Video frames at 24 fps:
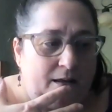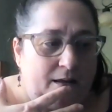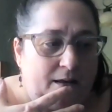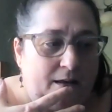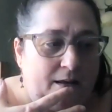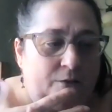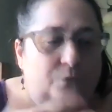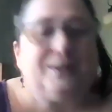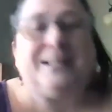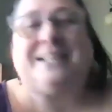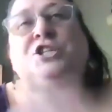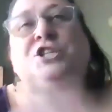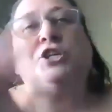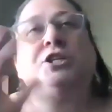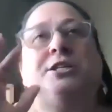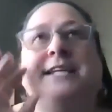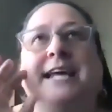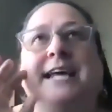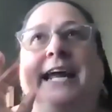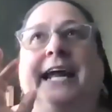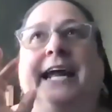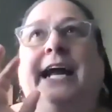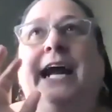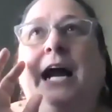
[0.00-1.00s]
let's just
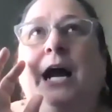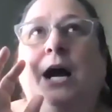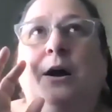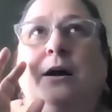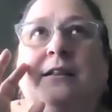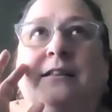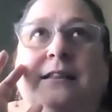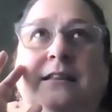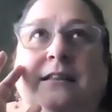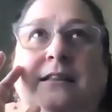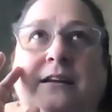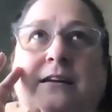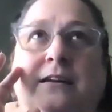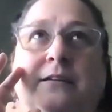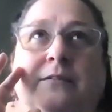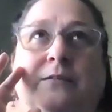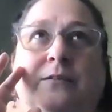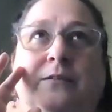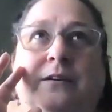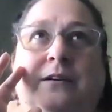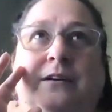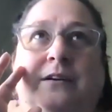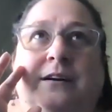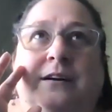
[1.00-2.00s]
say,
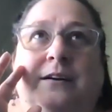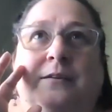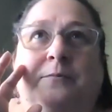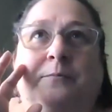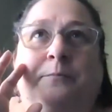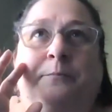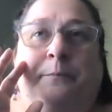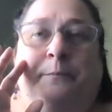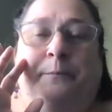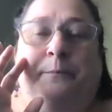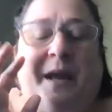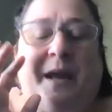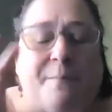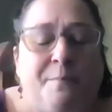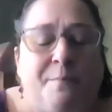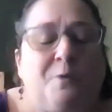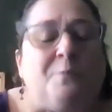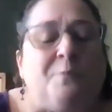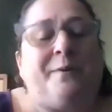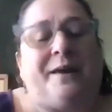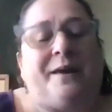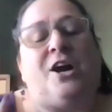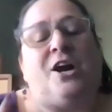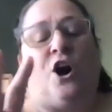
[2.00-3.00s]
people
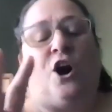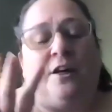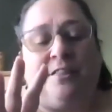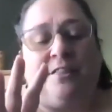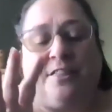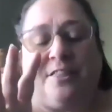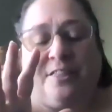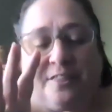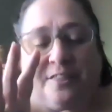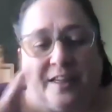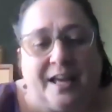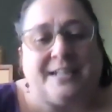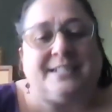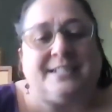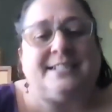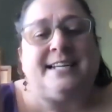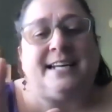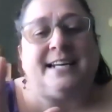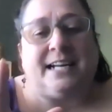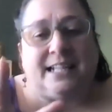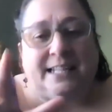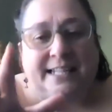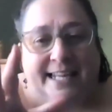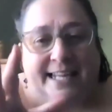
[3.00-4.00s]
being
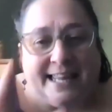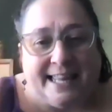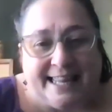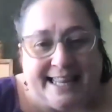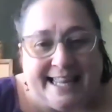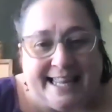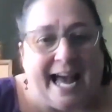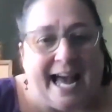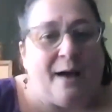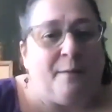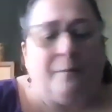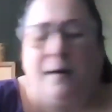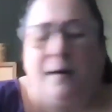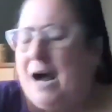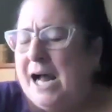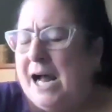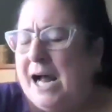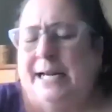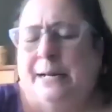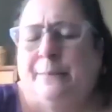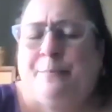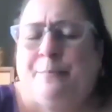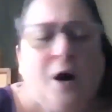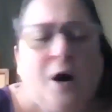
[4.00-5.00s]
authentically them,
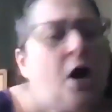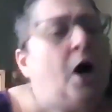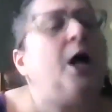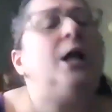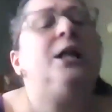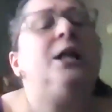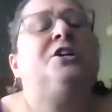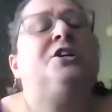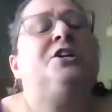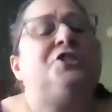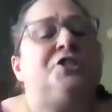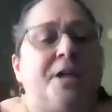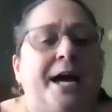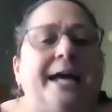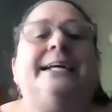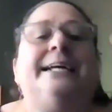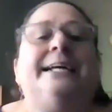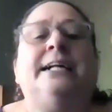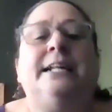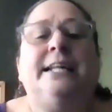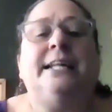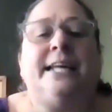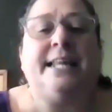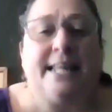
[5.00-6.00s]

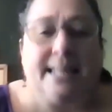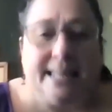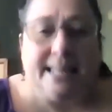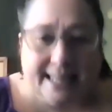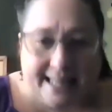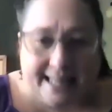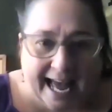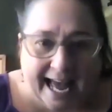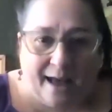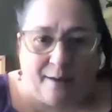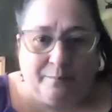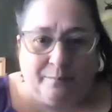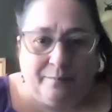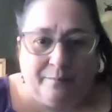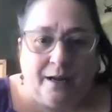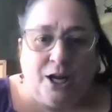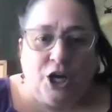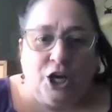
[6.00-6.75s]
unapologetically them.